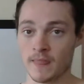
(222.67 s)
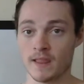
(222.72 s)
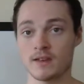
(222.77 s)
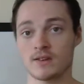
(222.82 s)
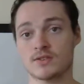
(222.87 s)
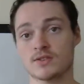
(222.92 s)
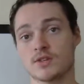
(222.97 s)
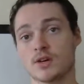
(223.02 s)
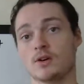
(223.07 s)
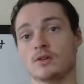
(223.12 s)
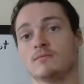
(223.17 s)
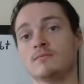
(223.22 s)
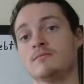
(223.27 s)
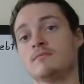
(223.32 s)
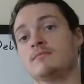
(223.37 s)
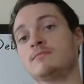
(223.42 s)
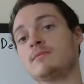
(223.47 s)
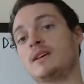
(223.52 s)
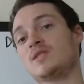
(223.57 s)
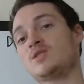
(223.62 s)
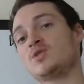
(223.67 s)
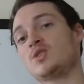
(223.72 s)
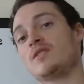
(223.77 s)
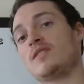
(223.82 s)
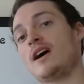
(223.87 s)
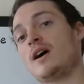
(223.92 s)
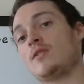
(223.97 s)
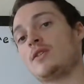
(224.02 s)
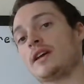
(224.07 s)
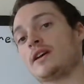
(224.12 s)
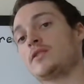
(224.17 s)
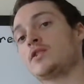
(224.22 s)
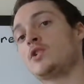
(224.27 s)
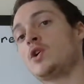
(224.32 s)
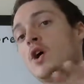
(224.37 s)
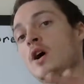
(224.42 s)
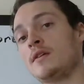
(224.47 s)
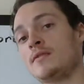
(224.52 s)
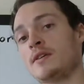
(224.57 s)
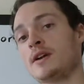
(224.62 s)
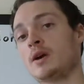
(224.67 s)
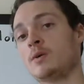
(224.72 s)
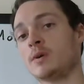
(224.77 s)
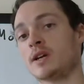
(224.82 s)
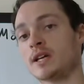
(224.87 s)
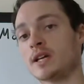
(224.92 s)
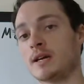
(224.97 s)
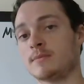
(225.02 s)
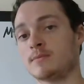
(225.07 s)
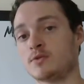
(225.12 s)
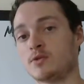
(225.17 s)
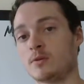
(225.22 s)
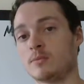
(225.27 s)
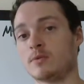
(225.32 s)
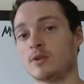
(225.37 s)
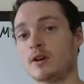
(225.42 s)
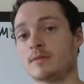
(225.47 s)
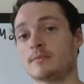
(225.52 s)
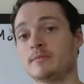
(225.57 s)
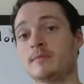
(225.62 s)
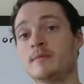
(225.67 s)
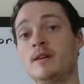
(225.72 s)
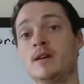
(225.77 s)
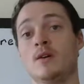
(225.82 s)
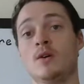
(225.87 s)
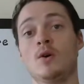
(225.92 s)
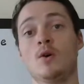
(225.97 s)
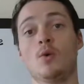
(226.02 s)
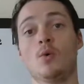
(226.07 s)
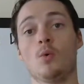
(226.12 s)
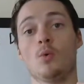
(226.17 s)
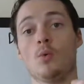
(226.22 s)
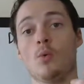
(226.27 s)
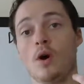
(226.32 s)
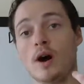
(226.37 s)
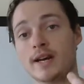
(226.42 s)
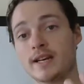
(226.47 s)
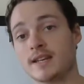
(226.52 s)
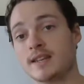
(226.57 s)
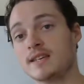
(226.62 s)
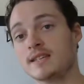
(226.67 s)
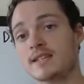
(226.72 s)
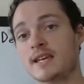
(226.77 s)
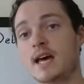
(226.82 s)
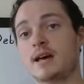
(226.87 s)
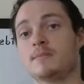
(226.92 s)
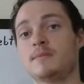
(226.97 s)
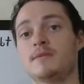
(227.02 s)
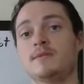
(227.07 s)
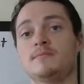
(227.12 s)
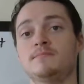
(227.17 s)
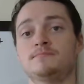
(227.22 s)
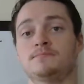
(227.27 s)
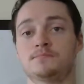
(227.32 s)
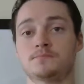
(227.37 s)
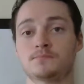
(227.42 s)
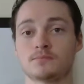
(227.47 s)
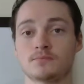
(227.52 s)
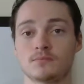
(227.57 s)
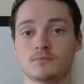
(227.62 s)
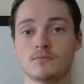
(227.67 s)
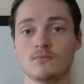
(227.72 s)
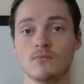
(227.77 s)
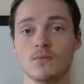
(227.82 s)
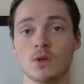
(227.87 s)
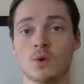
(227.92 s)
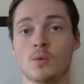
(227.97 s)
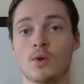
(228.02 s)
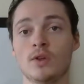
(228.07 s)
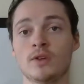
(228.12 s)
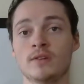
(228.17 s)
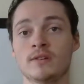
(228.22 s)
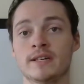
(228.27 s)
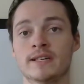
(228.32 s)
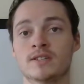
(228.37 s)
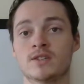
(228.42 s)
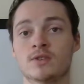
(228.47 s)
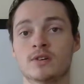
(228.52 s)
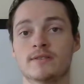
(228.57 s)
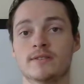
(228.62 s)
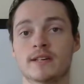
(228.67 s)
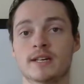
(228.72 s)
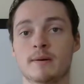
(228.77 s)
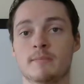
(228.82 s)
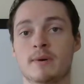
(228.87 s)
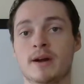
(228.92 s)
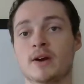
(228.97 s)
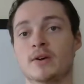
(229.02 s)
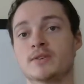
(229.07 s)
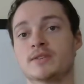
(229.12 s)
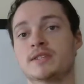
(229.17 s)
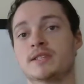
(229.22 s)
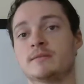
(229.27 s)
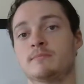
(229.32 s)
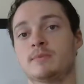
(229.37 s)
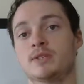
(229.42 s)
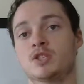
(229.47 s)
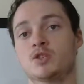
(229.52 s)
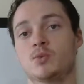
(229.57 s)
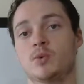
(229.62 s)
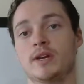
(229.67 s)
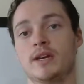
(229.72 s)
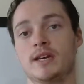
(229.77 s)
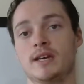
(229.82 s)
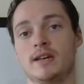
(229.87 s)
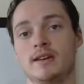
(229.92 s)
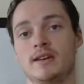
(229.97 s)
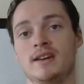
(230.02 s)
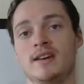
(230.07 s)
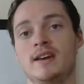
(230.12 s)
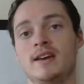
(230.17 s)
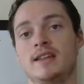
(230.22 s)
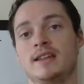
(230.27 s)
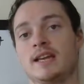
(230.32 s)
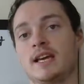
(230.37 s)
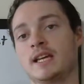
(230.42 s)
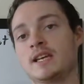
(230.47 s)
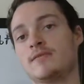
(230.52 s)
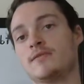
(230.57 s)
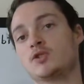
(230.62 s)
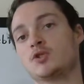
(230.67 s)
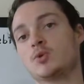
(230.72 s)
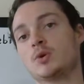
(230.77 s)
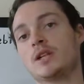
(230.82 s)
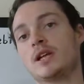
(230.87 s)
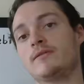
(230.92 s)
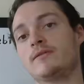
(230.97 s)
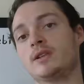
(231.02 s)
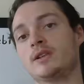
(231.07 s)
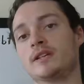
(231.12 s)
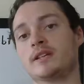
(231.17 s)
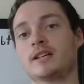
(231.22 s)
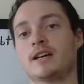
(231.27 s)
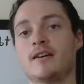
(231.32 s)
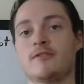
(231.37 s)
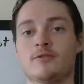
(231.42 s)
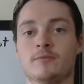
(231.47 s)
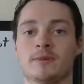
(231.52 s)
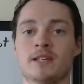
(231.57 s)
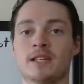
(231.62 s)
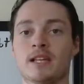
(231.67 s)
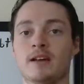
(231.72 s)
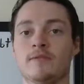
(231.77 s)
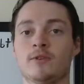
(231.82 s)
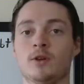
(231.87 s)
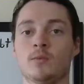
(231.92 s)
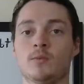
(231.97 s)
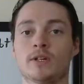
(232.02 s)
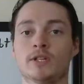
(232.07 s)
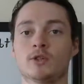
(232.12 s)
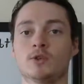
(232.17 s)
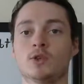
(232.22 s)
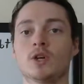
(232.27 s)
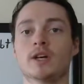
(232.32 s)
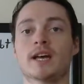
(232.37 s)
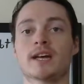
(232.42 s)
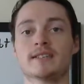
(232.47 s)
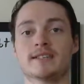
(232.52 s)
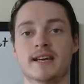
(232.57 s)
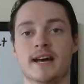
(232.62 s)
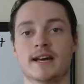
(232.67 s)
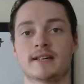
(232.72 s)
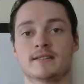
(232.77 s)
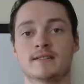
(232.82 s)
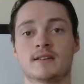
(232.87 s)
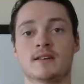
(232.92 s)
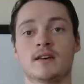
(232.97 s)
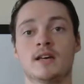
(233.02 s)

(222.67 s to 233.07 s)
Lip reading: So that's sort of how they got there when it comes to a problem. Why did this happen? Well, it's sort of a comparison between the individual level and a government level when you look at debt.